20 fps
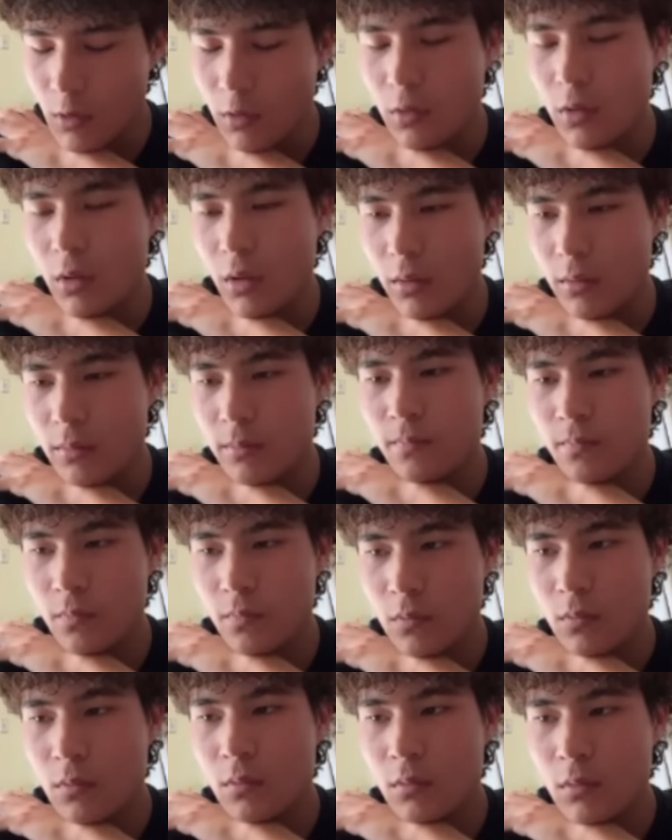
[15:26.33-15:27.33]

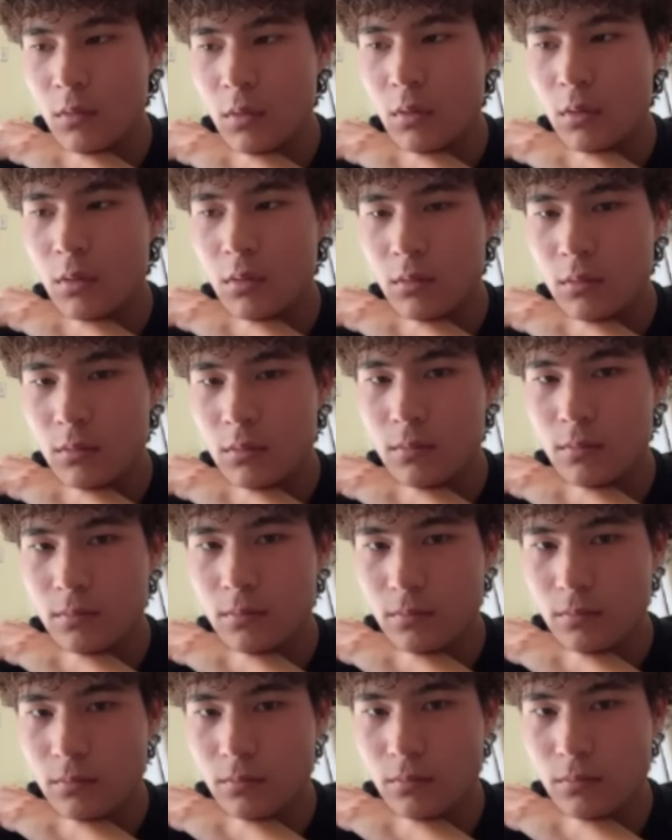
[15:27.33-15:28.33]

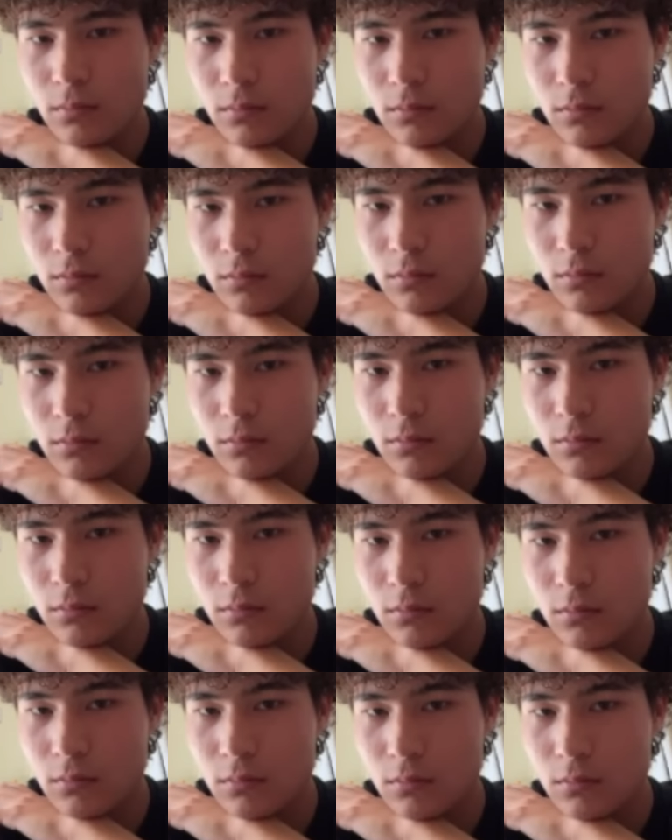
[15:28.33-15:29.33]

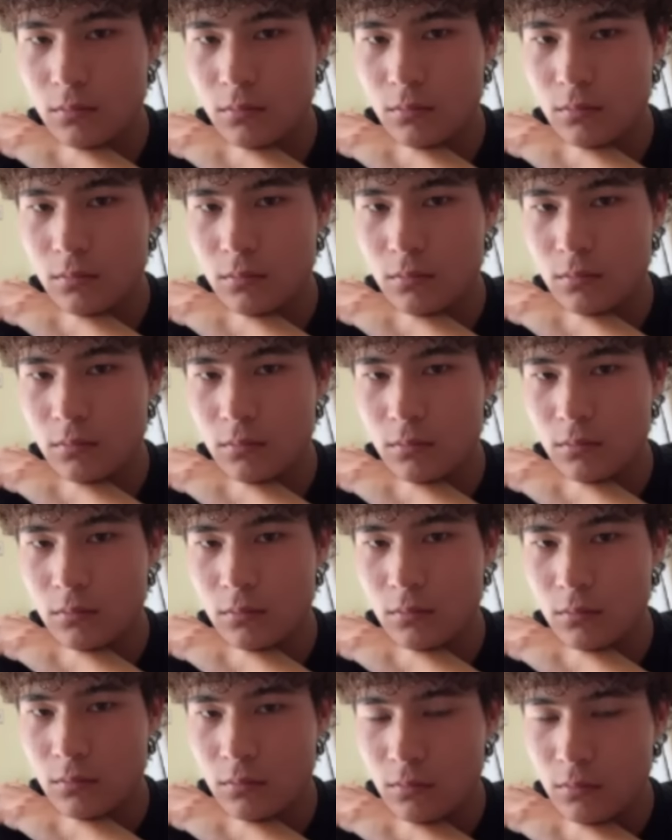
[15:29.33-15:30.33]

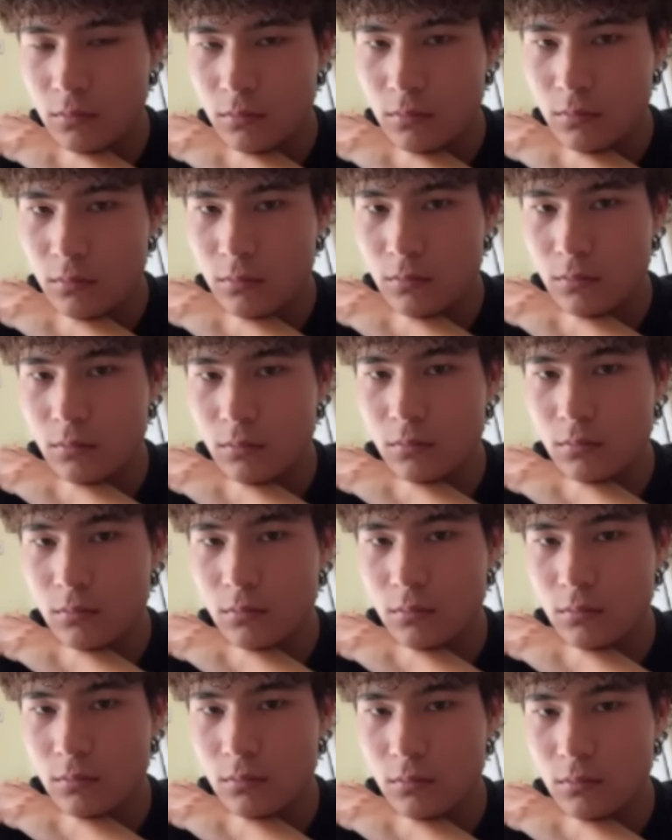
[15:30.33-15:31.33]

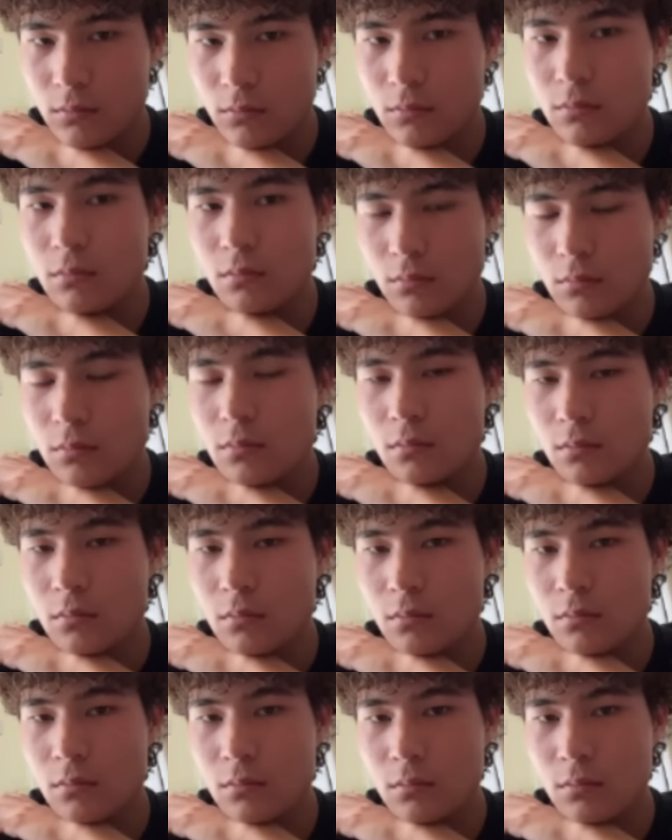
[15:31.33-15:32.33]

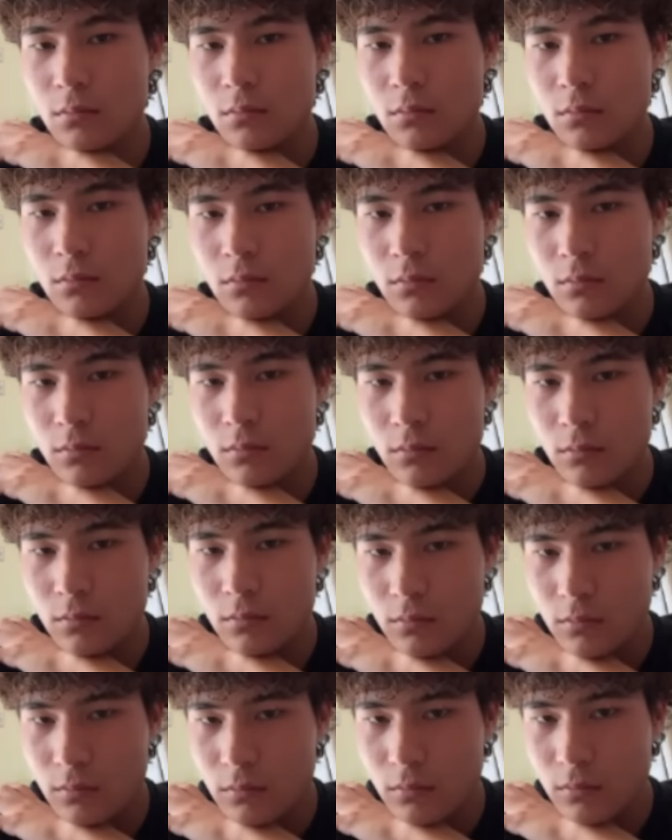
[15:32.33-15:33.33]

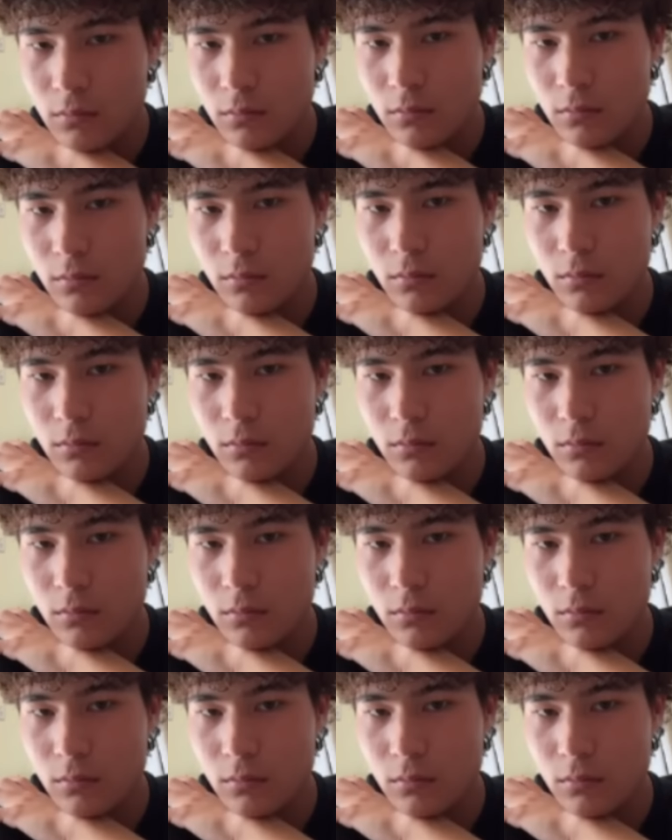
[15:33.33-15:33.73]
The person shown says nothing.